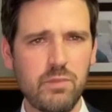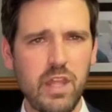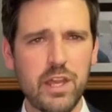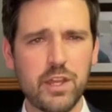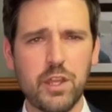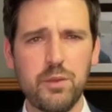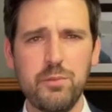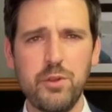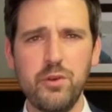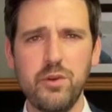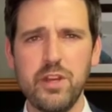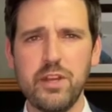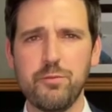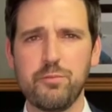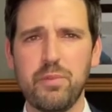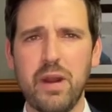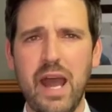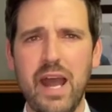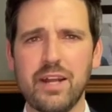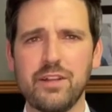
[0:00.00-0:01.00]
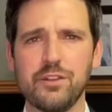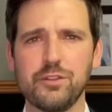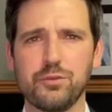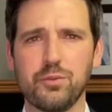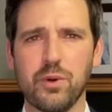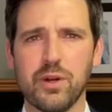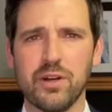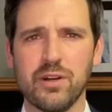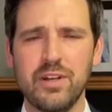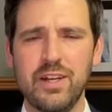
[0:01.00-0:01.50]
A community of
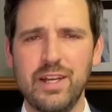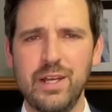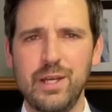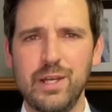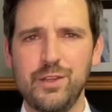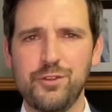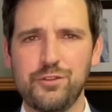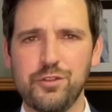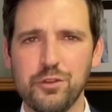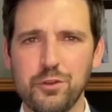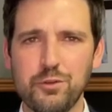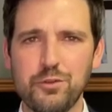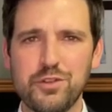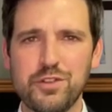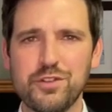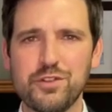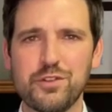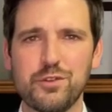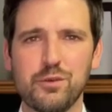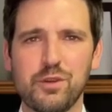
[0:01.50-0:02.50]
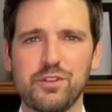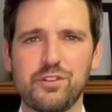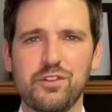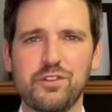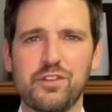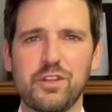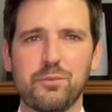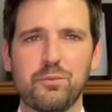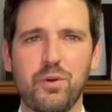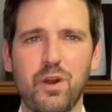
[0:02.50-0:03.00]
practice where solutions to
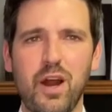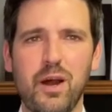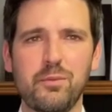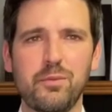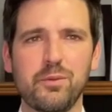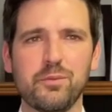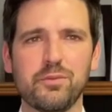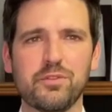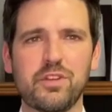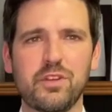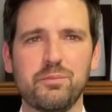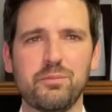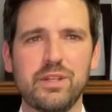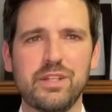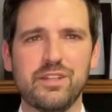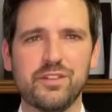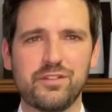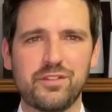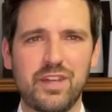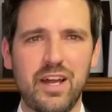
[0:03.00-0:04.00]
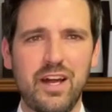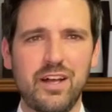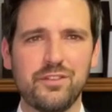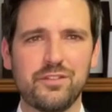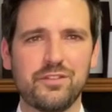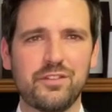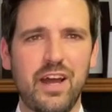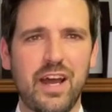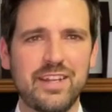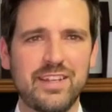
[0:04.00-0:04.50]
existing problems can be
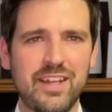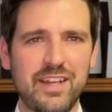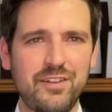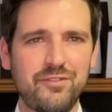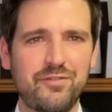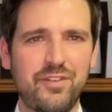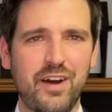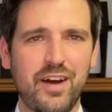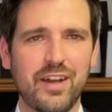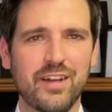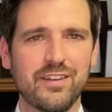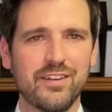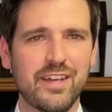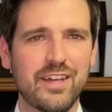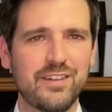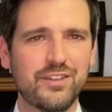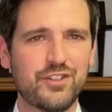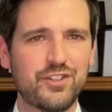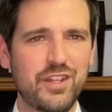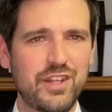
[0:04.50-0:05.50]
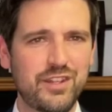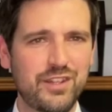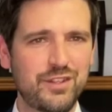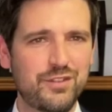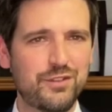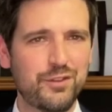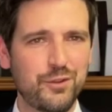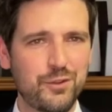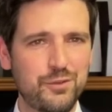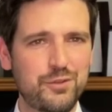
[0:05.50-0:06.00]
discussed, identified, and then the
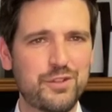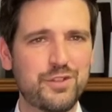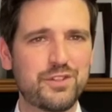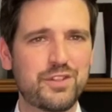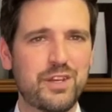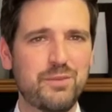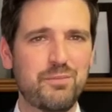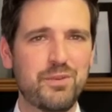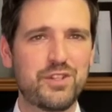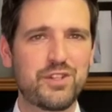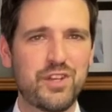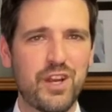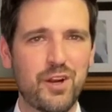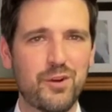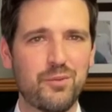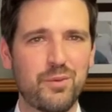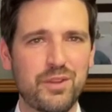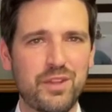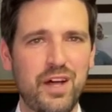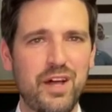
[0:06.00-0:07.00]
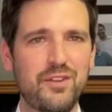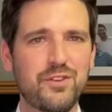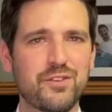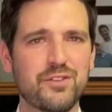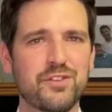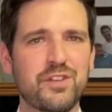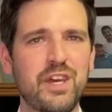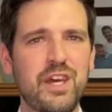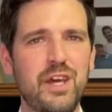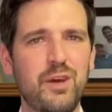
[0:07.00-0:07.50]
solutions can be shared with
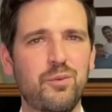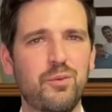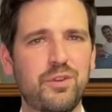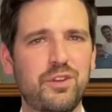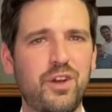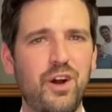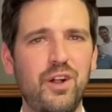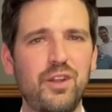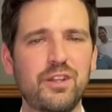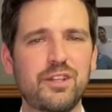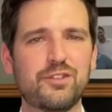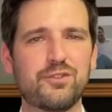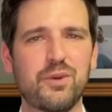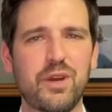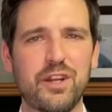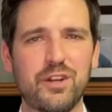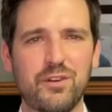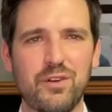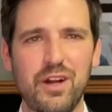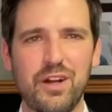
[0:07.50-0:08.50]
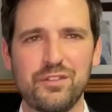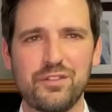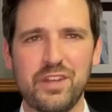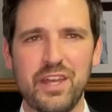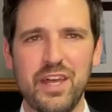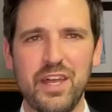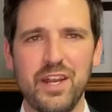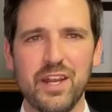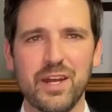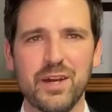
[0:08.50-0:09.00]
others, with colleagues right across
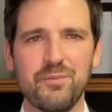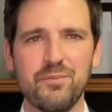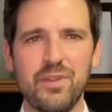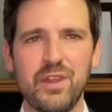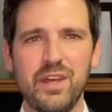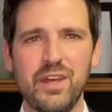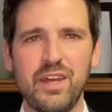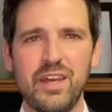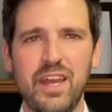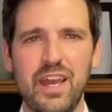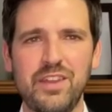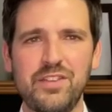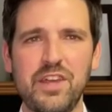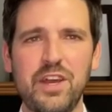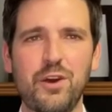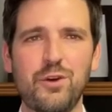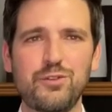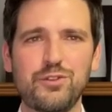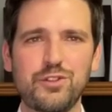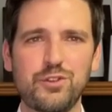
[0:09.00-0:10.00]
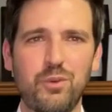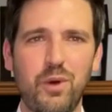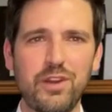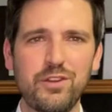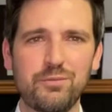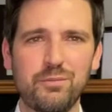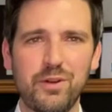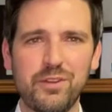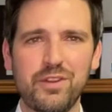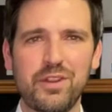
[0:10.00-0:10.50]
Canada. And they host
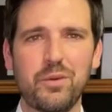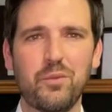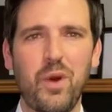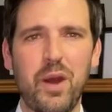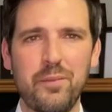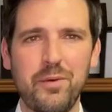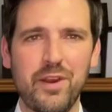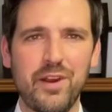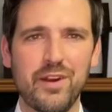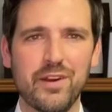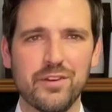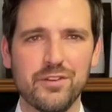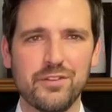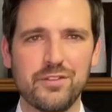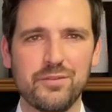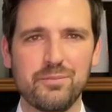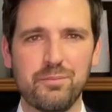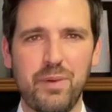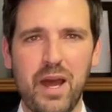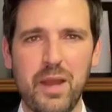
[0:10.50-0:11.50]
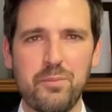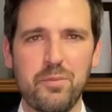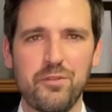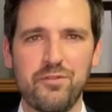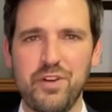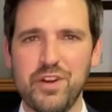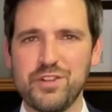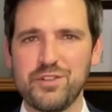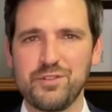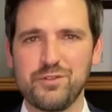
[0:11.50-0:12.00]
twice-monthly webinars by
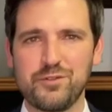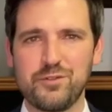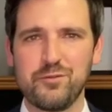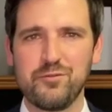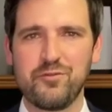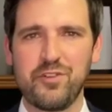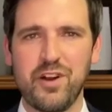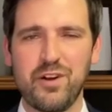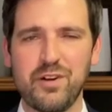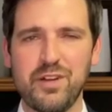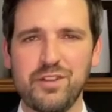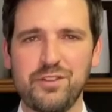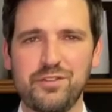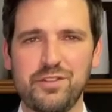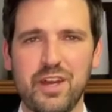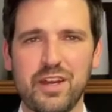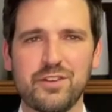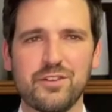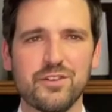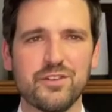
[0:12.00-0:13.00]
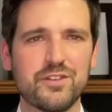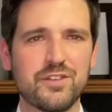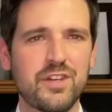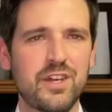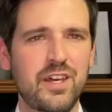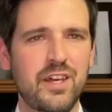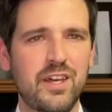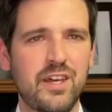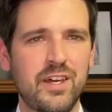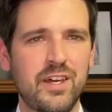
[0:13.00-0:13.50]
professionals from various sectors.